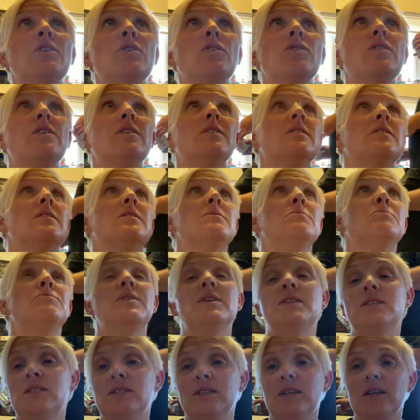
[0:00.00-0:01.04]
on the
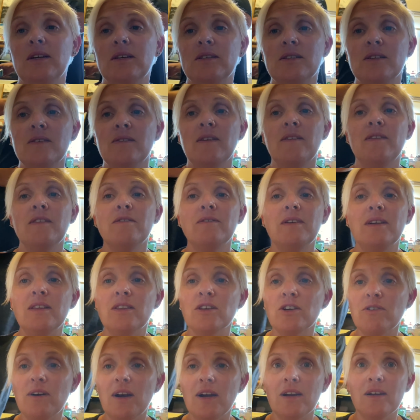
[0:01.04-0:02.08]
breadsticks, and then they're eating
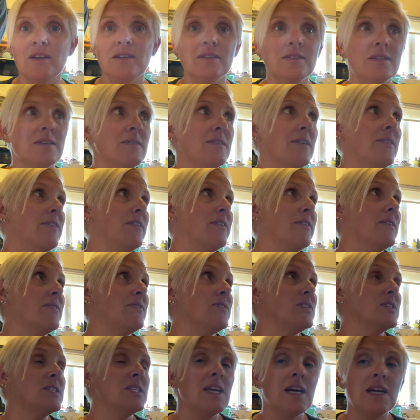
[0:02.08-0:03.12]
the crackers, and then they're
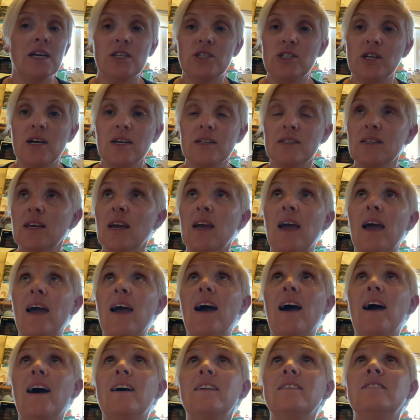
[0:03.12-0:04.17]
having the snacker jacks.
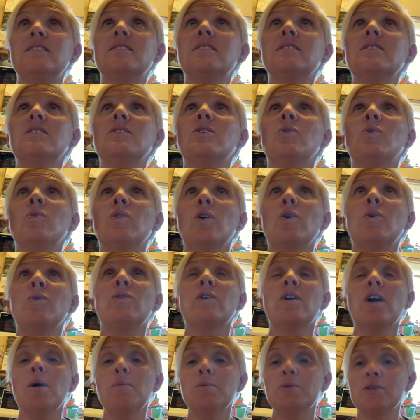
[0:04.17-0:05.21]
And although the
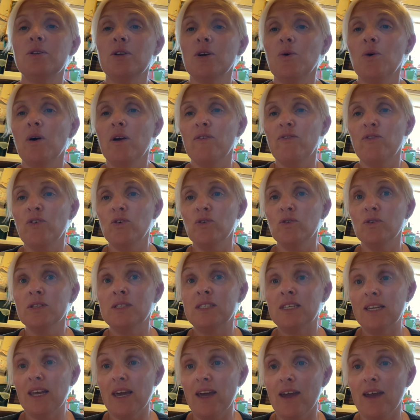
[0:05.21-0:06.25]
cupboards look quite full
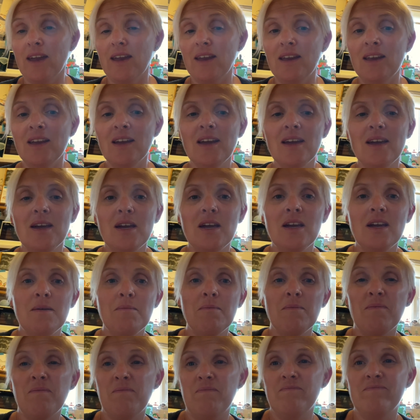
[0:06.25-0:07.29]
today,
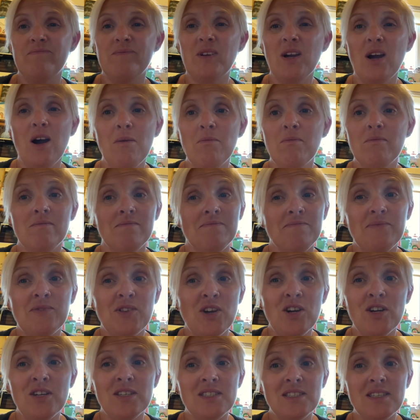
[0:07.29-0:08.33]
come
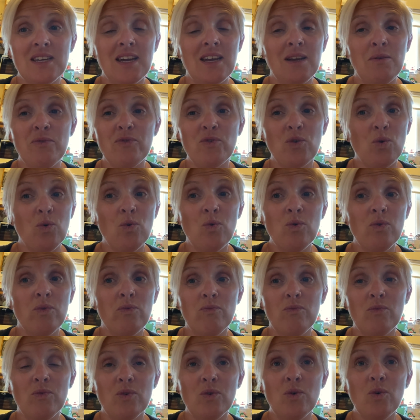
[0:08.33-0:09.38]
Thursday, we've got all
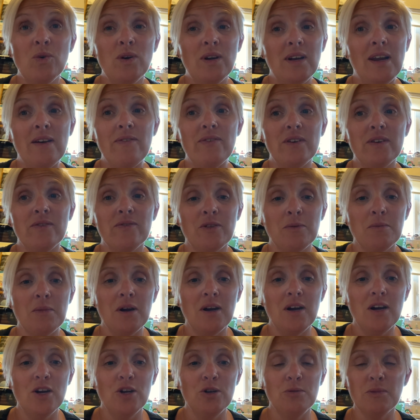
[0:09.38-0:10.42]
11 of them at
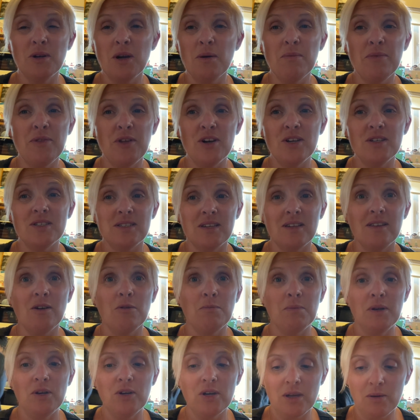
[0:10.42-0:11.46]
home, come Thursday they'll
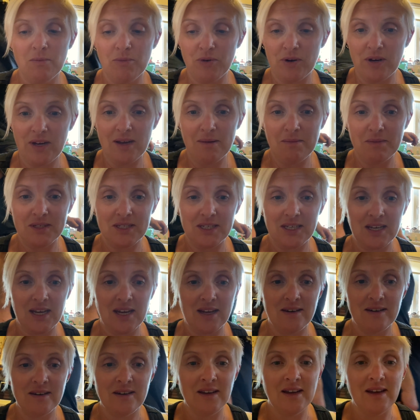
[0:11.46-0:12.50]
be looking pretty empty
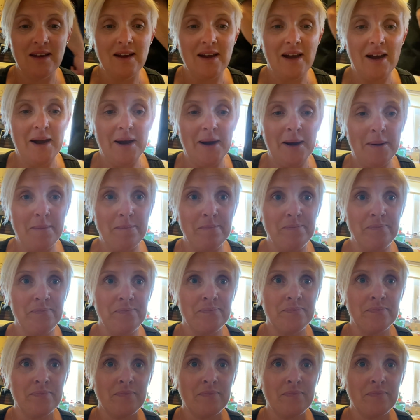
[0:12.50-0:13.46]
again. And